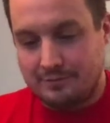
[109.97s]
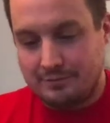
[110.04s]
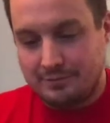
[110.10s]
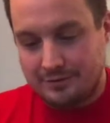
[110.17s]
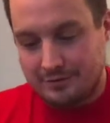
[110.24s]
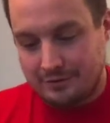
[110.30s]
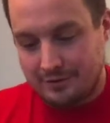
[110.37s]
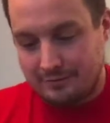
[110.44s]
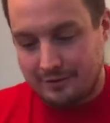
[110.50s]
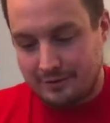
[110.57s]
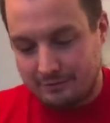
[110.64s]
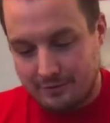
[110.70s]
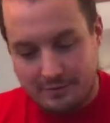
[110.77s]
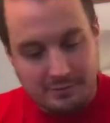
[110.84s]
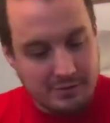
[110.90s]
So the
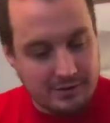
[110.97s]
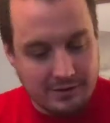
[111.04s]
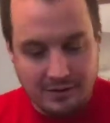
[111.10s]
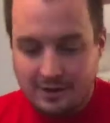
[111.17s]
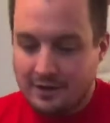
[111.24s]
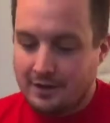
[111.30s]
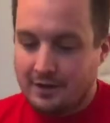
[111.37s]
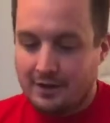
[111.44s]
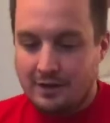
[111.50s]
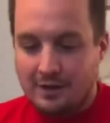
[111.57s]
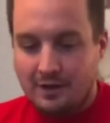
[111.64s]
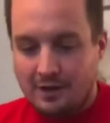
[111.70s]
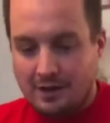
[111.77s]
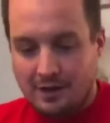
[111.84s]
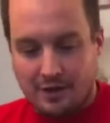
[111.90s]
McRib
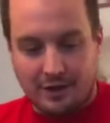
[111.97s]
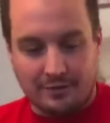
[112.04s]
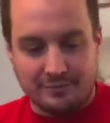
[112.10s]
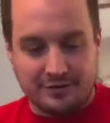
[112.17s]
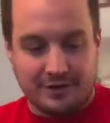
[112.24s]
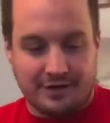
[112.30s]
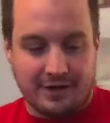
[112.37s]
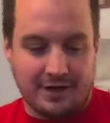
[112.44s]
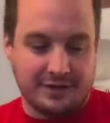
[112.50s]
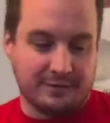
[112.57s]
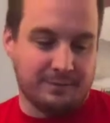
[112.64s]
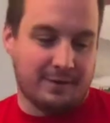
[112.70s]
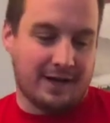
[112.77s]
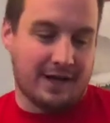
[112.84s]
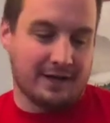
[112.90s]
comes in a nice
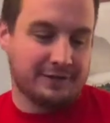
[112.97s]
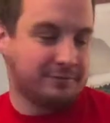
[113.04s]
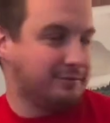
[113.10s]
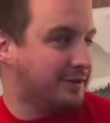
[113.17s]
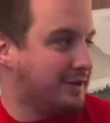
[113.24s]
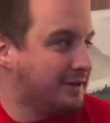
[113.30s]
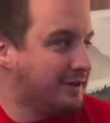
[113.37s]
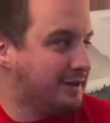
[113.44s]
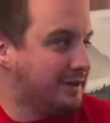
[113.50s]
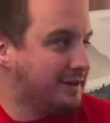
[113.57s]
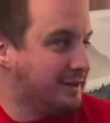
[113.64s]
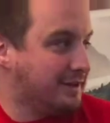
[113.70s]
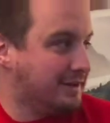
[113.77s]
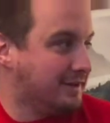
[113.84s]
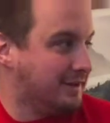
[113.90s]
box while the
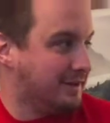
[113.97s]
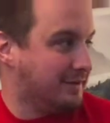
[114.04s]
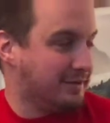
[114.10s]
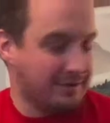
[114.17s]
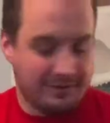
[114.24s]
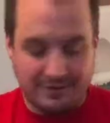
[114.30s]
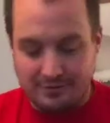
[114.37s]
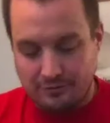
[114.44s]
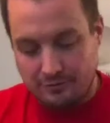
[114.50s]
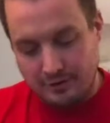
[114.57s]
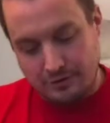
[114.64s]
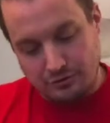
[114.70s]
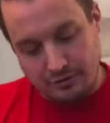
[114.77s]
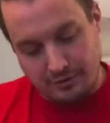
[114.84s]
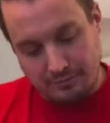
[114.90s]
Kwik
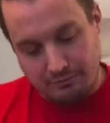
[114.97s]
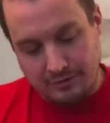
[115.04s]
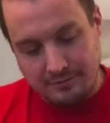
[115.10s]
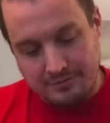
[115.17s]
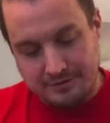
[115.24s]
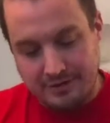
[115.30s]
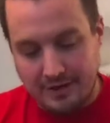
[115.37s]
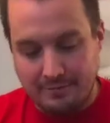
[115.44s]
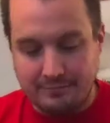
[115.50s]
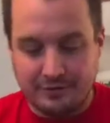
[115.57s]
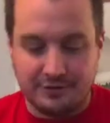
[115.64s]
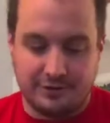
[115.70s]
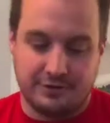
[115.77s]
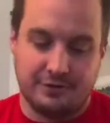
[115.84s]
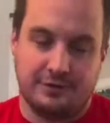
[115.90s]
Trip Rib Sandwich
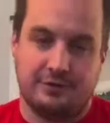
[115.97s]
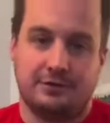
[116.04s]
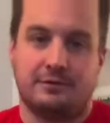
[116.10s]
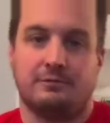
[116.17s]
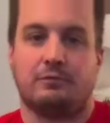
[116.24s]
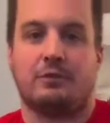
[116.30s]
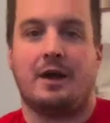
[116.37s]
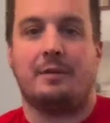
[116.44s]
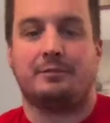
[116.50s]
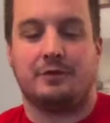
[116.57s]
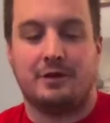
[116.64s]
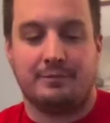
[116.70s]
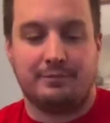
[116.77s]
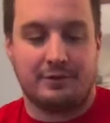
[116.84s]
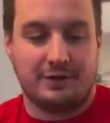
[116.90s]
is wrapped
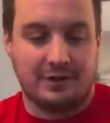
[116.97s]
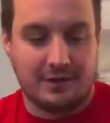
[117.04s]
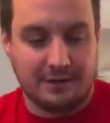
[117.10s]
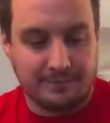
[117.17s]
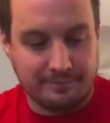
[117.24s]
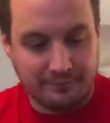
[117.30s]
up in a